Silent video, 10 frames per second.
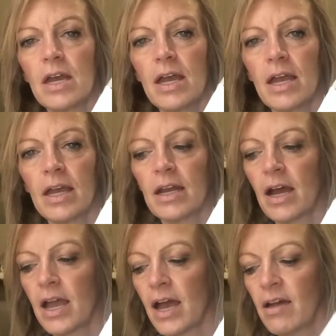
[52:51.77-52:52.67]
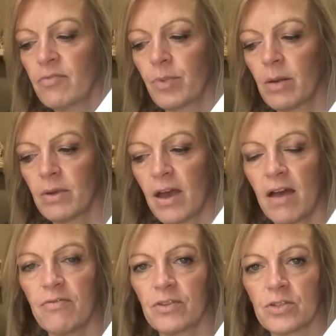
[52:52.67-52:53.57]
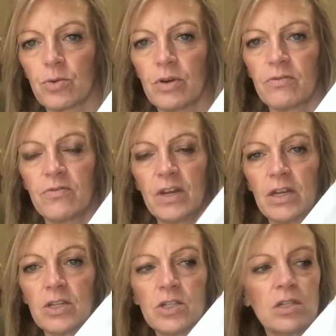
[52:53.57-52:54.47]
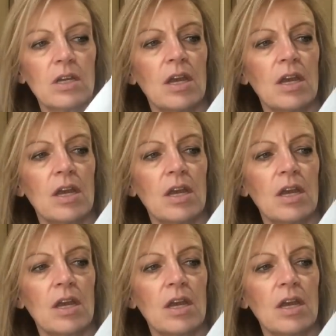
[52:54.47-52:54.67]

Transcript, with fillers: and I have probably half of this quilt finished.